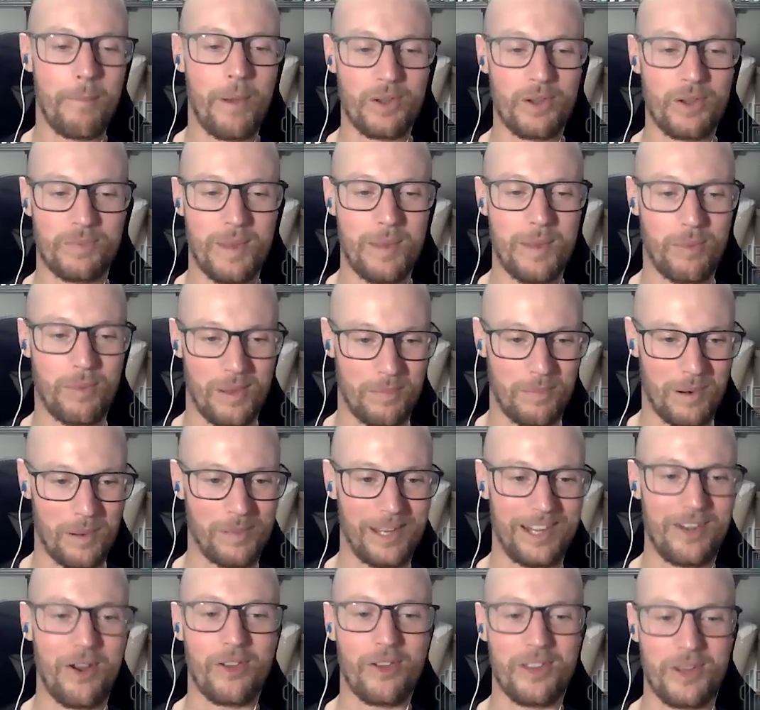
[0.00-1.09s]
most people are
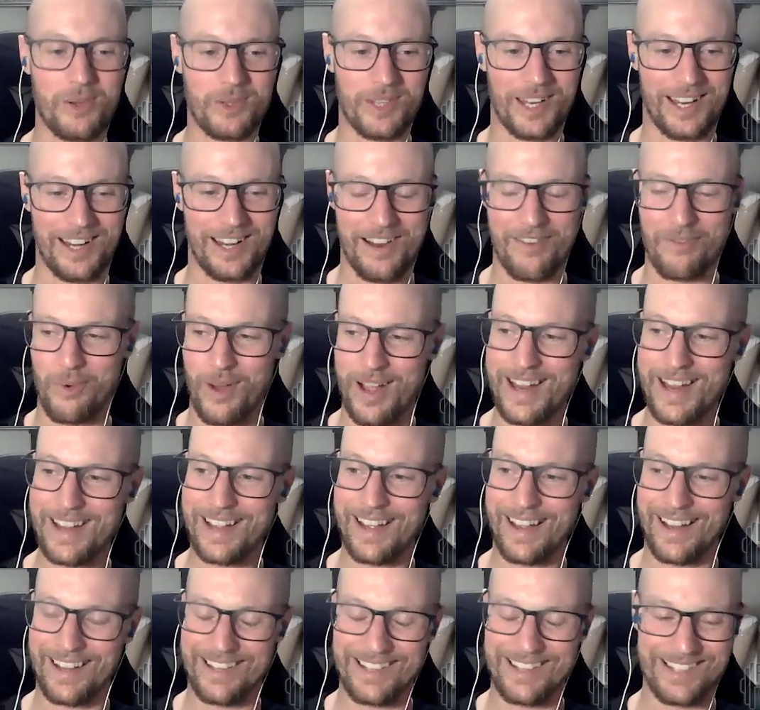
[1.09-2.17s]
probably not using enough
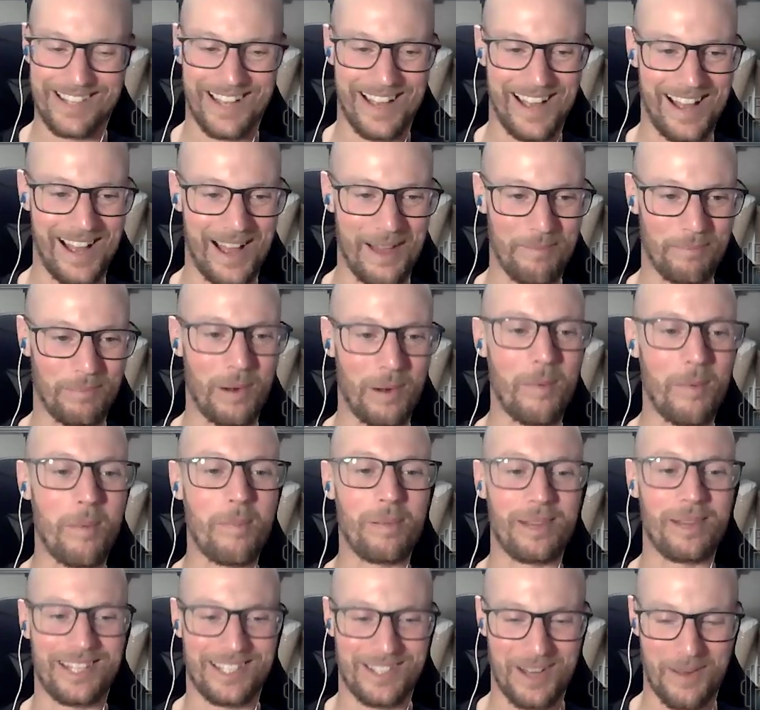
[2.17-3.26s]
weight and
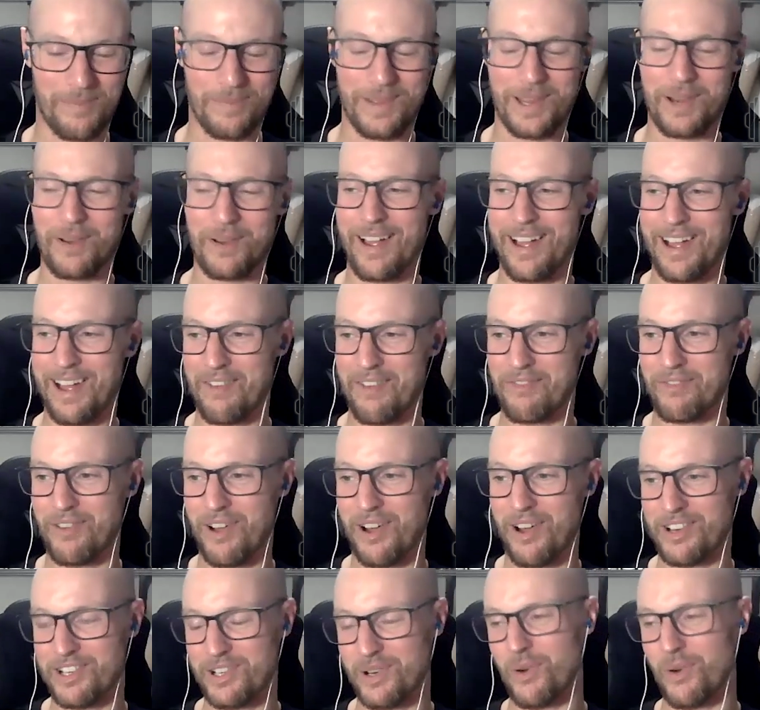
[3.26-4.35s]
probably stopping
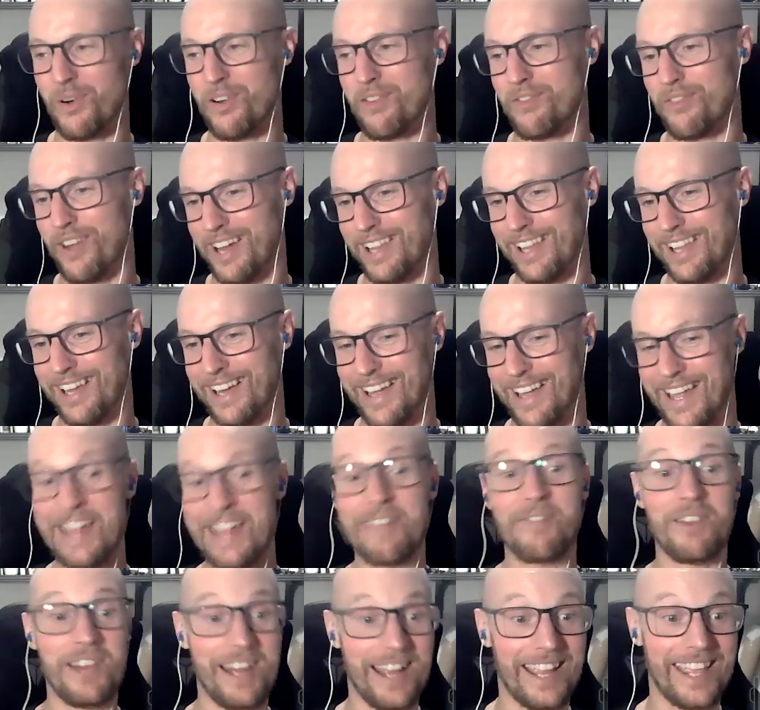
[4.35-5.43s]
far short of failure,
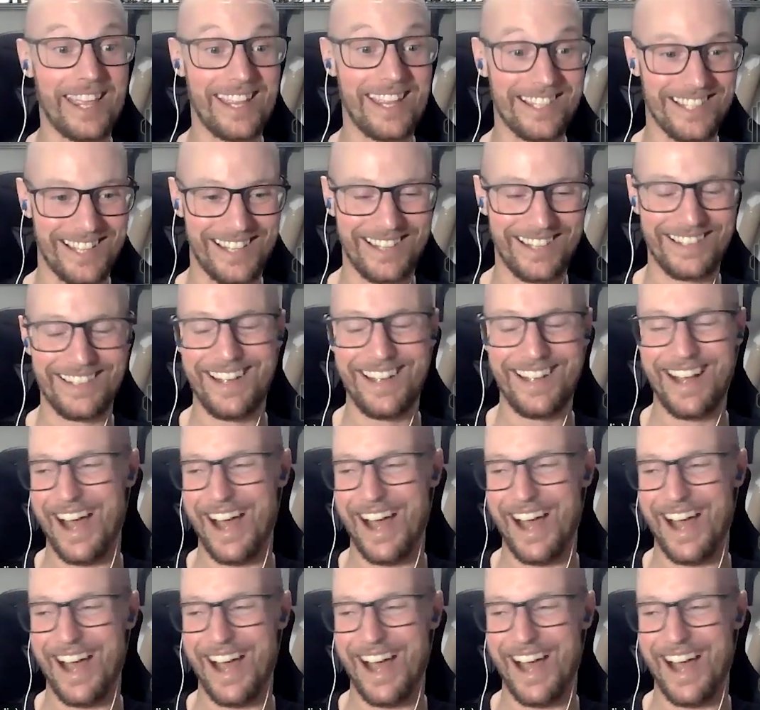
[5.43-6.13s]
even at Keyser.